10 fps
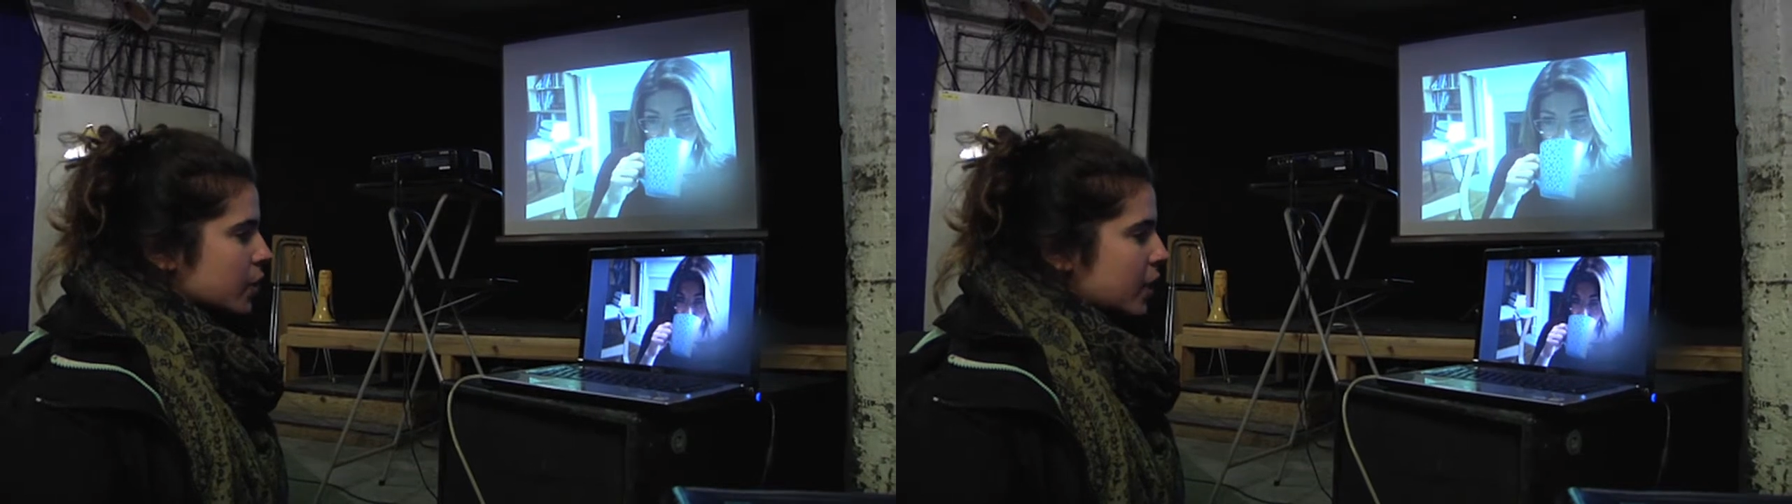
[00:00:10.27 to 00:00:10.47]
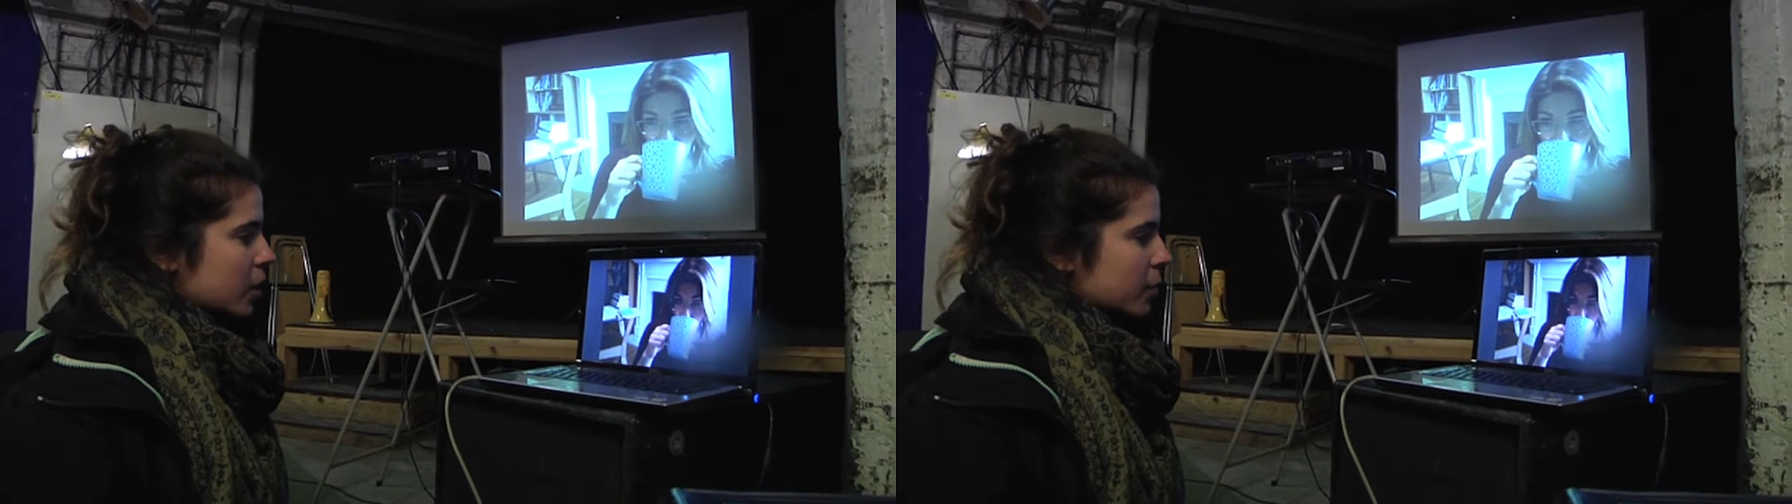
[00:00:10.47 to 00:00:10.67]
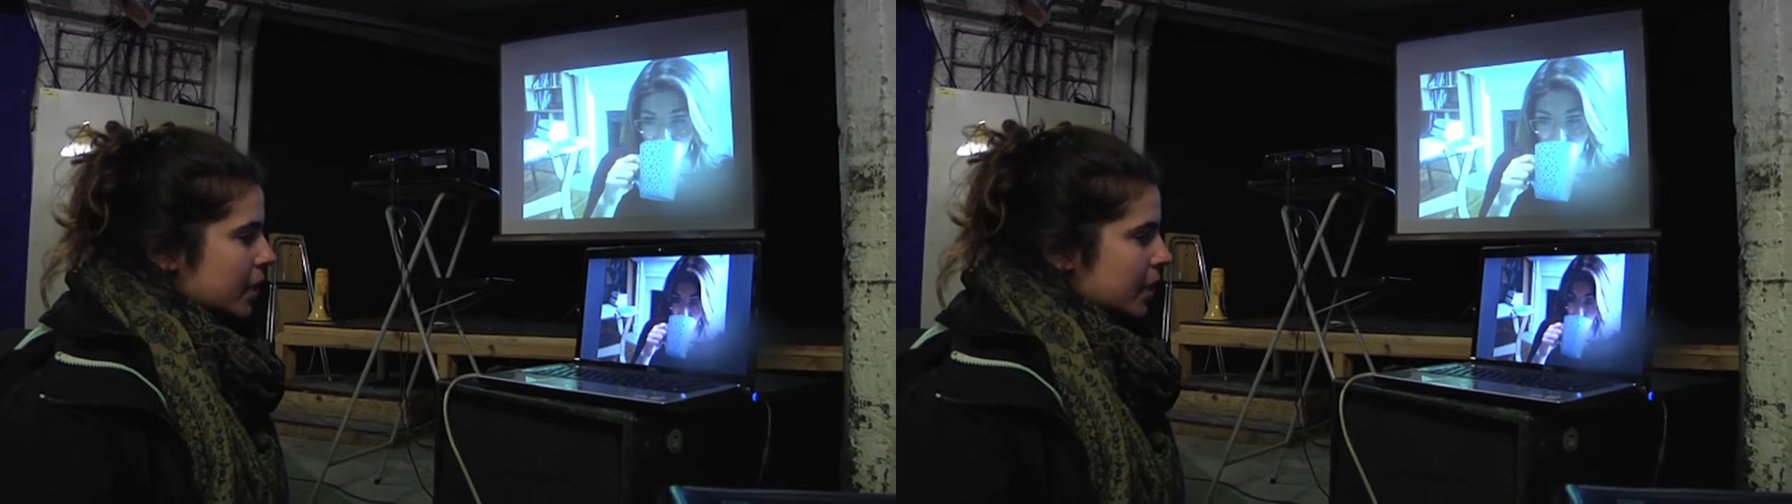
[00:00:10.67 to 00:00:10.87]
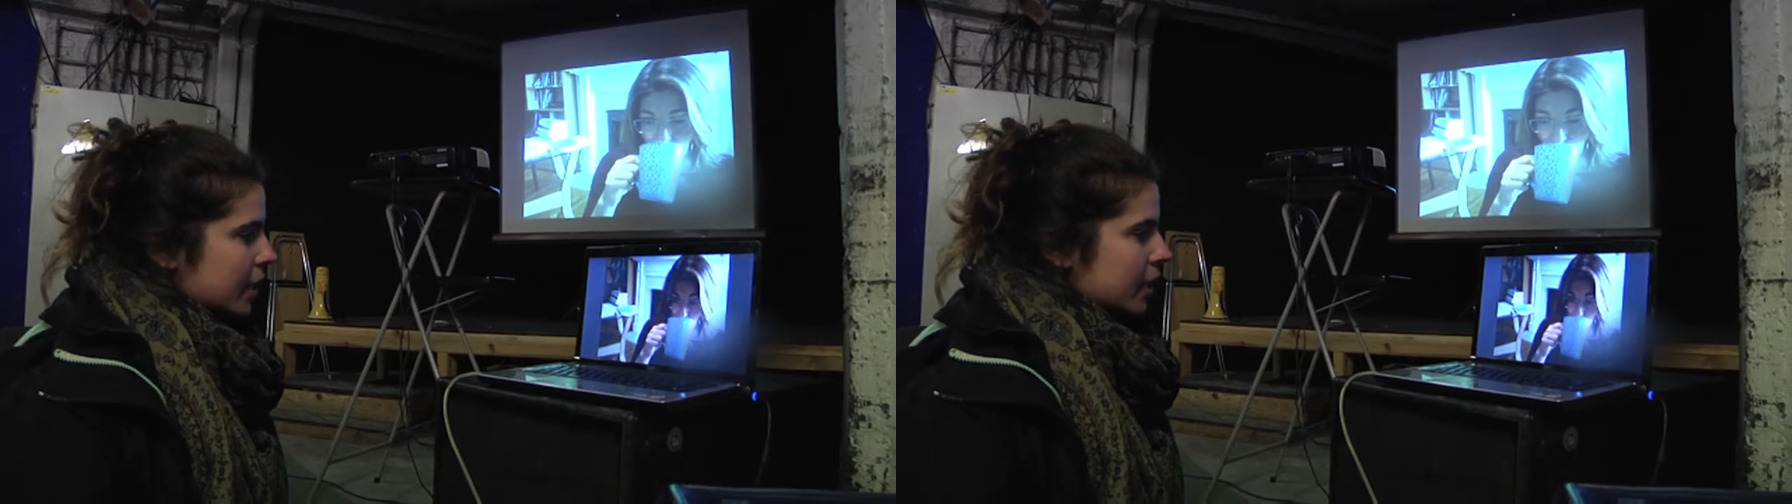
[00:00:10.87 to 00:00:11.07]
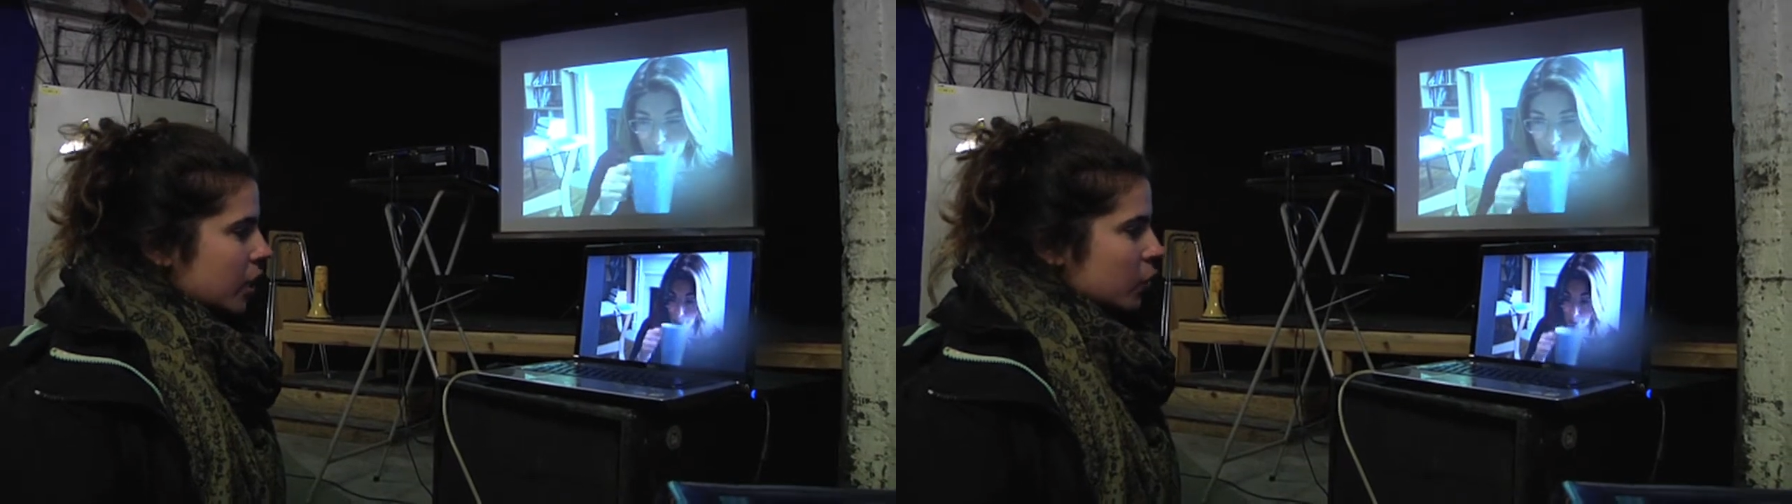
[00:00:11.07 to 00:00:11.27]
we're going to
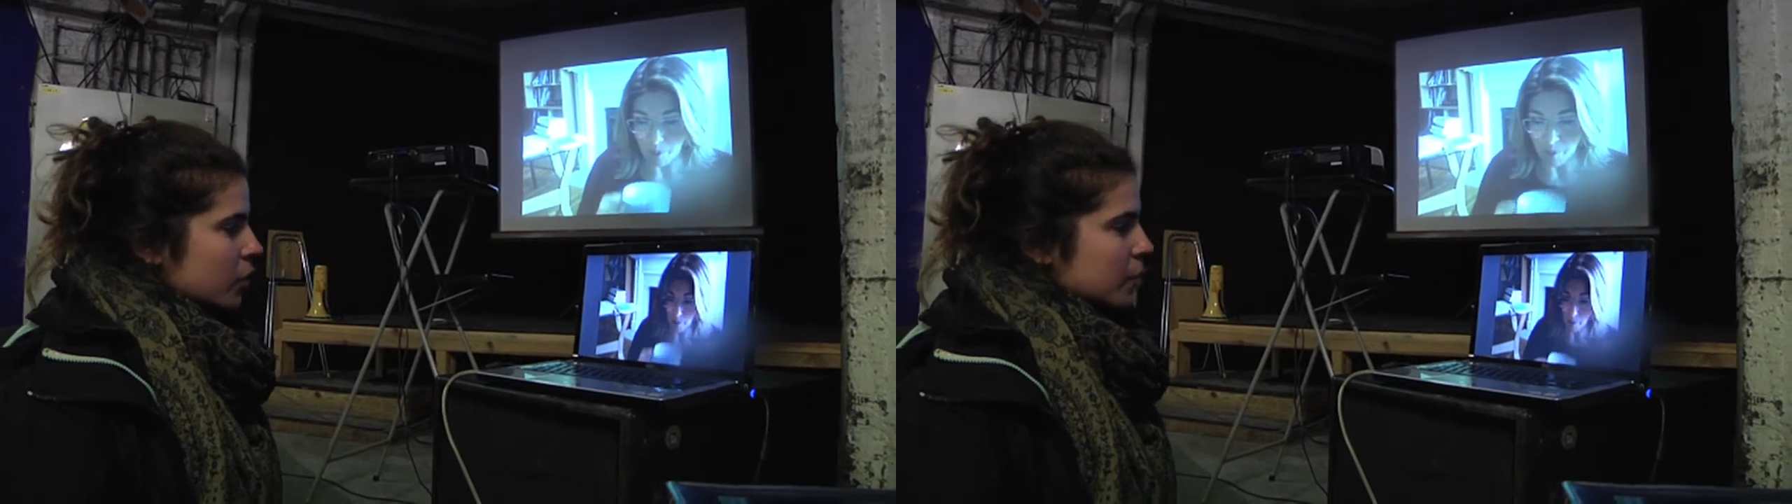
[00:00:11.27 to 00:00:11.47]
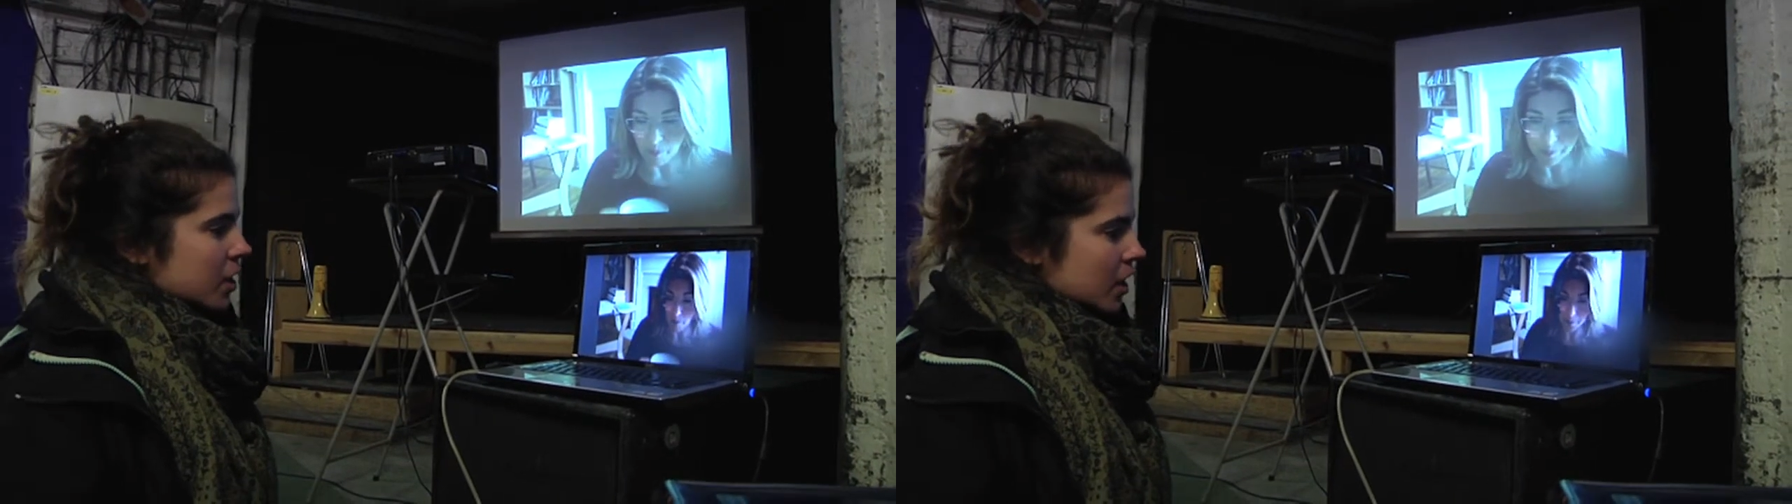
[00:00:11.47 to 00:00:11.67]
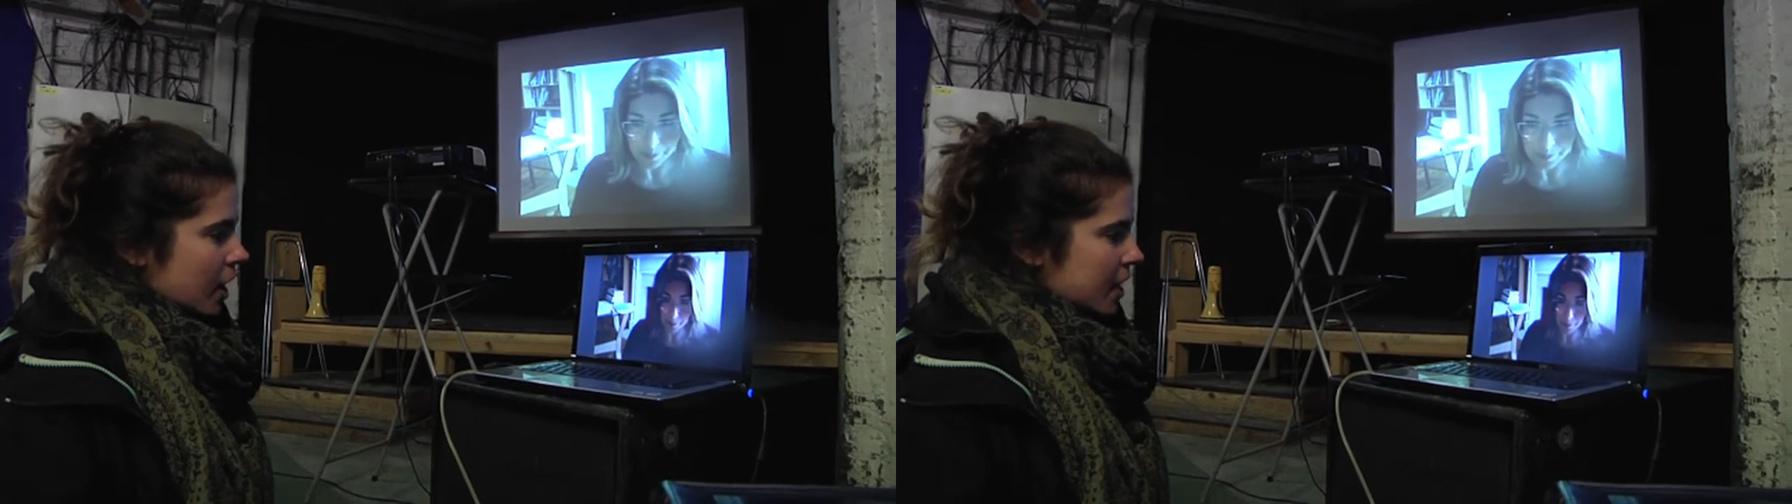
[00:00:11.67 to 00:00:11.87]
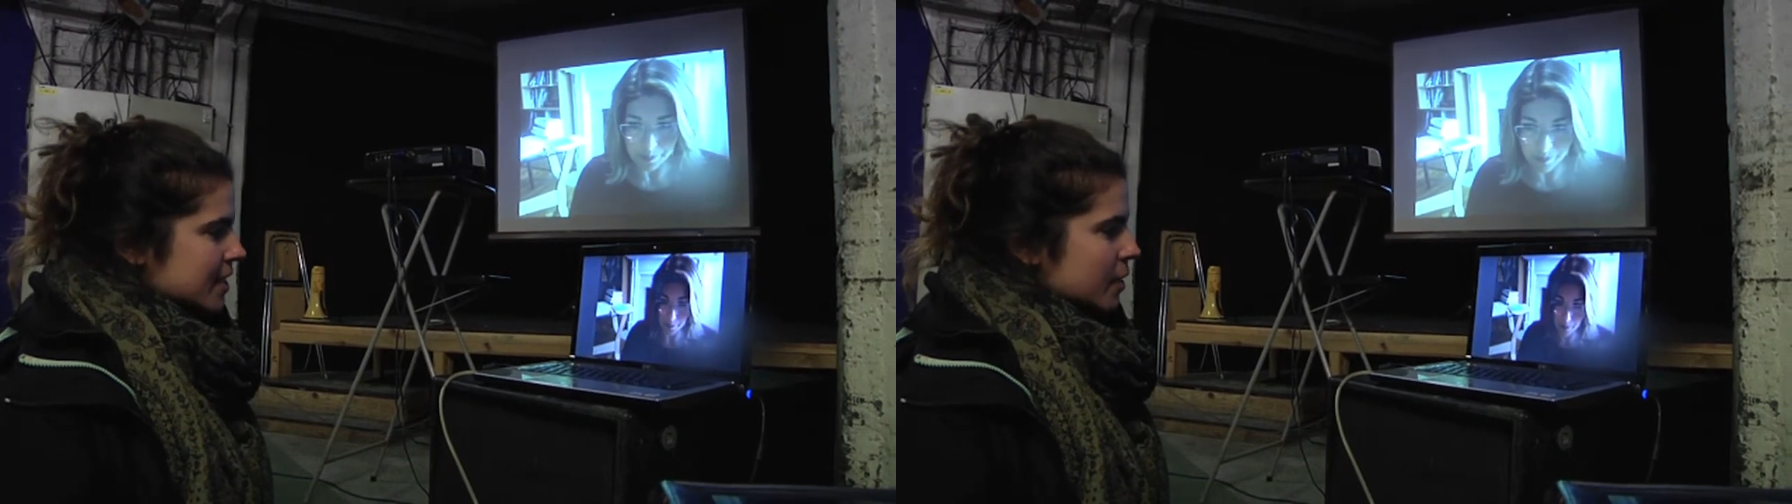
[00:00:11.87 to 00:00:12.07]
be criminalized